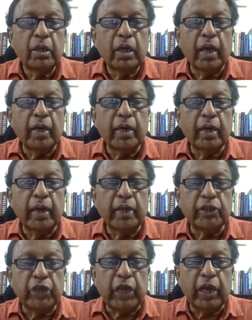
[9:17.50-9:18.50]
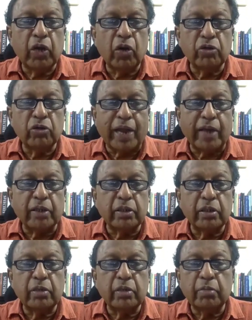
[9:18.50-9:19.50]
and a H A L contract,
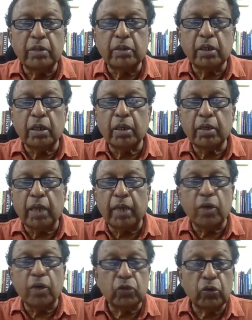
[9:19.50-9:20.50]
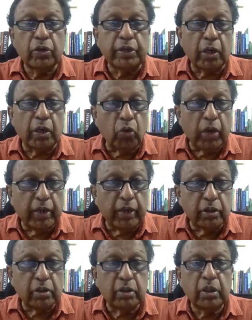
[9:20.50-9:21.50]
but uh, and also it
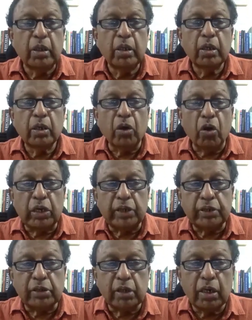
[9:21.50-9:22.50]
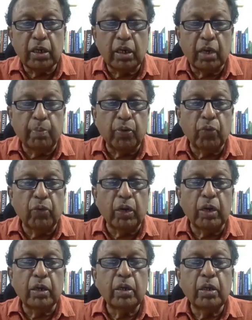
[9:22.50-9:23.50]
requires congressional
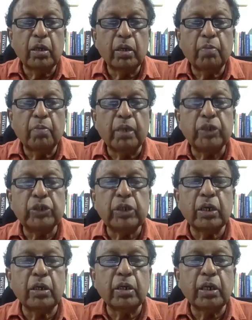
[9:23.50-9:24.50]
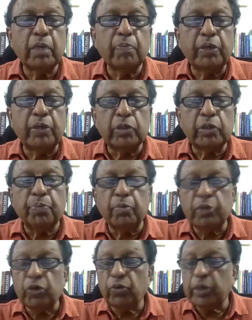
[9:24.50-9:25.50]
approval. But still, in principle,
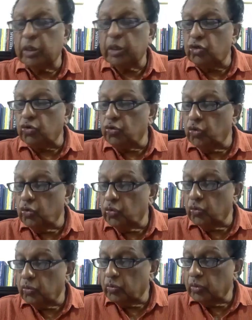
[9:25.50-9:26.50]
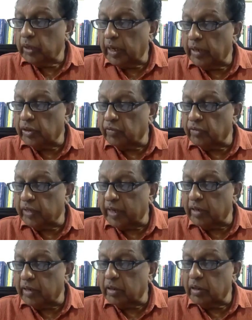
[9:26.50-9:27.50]
between the two heads of
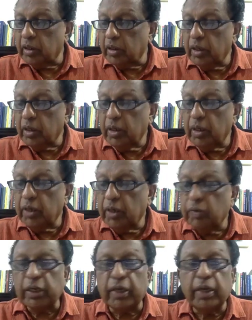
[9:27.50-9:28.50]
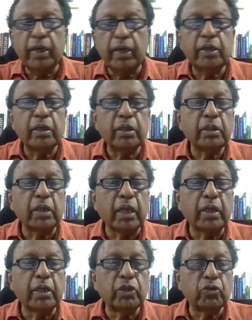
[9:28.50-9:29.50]
state, it was agreed
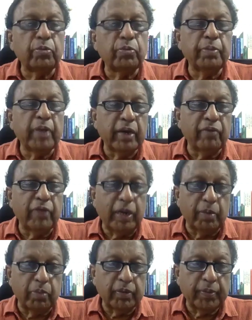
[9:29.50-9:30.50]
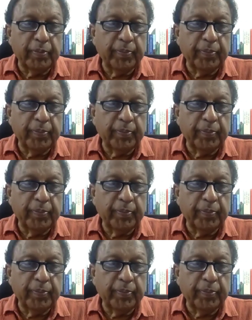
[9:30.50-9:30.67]
that this would be made available.